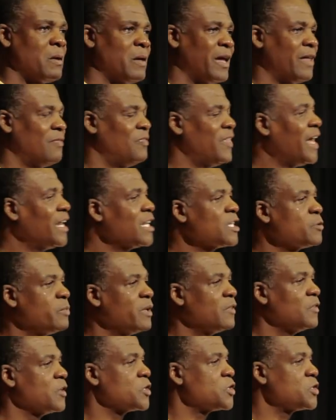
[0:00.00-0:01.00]
And that has
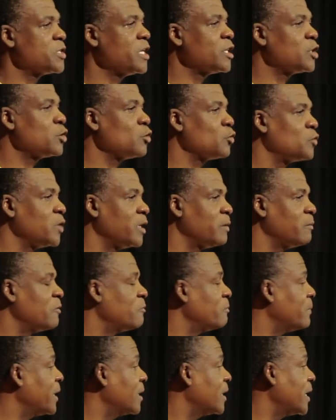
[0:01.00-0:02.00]
been the central theme
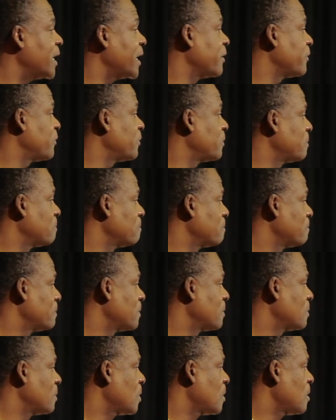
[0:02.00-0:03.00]
of my life
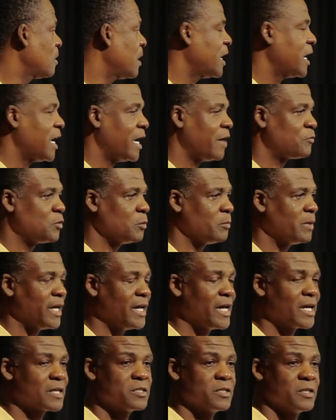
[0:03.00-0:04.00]
after my
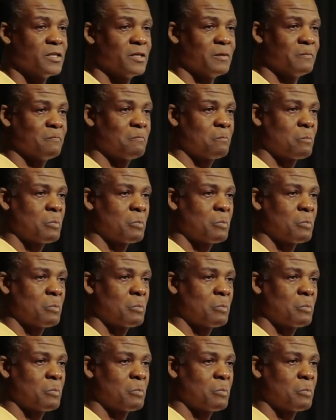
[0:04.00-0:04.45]
accident.